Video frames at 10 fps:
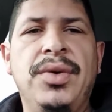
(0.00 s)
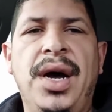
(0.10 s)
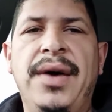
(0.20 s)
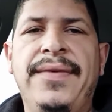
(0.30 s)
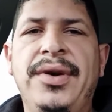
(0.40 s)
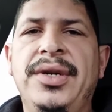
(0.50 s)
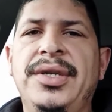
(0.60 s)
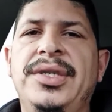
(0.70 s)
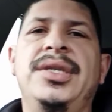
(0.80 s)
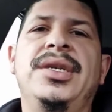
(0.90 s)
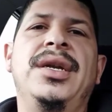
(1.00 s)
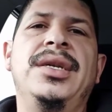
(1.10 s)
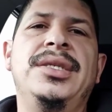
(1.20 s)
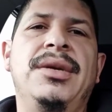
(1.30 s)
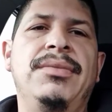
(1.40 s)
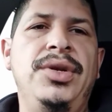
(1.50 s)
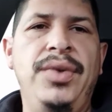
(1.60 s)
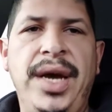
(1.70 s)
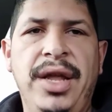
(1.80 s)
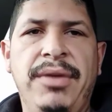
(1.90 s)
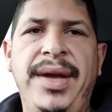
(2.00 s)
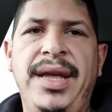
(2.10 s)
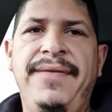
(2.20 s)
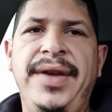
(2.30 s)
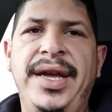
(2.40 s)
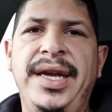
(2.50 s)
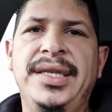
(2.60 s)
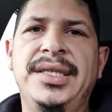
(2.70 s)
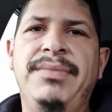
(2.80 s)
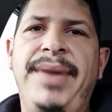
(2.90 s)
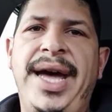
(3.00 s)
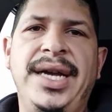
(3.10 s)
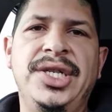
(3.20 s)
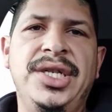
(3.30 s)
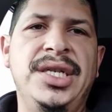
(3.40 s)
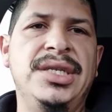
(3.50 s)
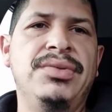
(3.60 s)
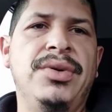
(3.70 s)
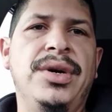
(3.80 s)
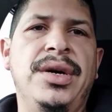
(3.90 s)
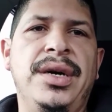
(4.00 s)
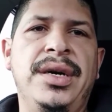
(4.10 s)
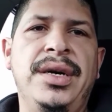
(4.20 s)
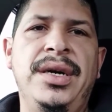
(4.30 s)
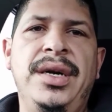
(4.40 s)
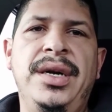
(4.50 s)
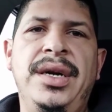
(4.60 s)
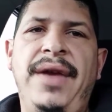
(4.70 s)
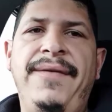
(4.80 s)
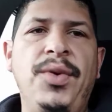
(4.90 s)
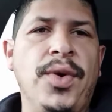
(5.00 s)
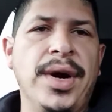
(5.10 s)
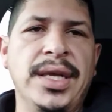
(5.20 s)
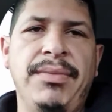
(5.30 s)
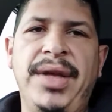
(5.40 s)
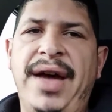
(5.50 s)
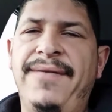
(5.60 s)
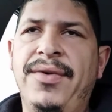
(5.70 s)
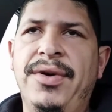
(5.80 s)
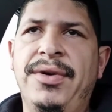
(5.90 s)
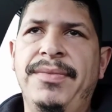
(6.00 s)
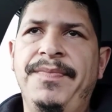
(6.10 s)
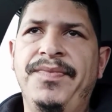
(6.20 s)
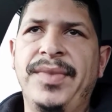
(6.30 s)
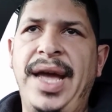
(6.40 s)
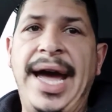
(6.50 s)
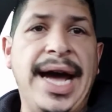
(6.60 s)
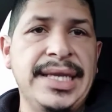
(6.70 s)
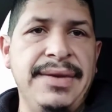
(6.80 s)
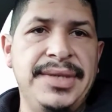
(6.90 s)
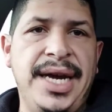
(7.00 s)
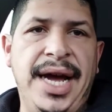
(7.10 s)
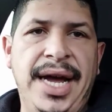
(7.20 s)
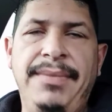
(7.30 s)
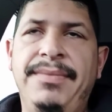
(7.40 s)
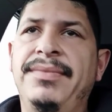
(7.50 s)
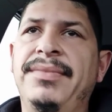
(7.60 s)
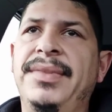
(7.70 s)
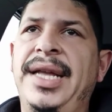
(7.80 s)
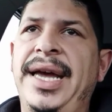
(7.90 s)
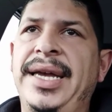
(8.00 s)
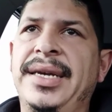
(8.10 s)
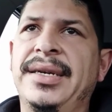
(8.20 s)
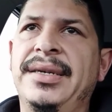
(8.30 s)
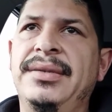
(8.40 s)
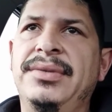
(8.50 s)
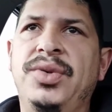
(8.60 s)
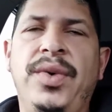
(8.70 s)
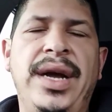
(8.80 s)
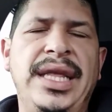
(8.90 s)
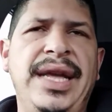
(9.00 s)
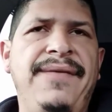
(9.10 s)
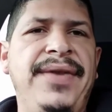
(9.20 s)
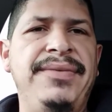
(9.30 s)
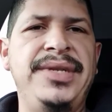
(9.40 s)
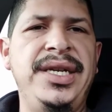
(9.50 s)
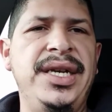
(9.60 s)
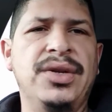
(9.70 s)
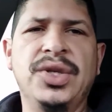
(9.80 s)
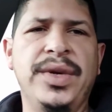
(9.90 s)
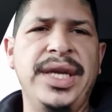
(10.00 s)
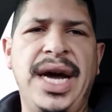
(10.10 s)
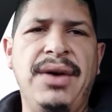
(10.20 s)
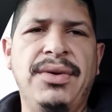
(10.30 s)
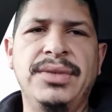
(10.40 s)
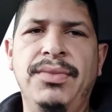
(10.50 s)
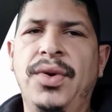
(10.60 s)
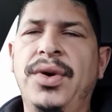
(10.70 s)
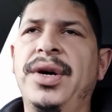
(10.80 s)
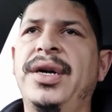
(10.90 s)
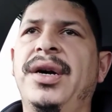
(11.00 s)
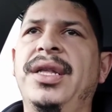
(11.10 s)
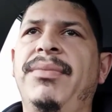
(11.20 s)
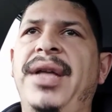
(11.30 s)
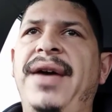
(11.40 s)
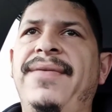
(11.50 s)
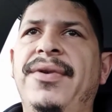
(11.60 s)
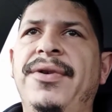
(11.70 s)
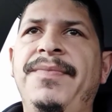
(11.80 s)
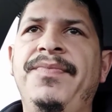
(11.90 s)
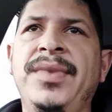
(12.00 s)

offers some new health benefits packages for if you work on the platform, active time, like tw- I think 15 or 20 hours more on the platform.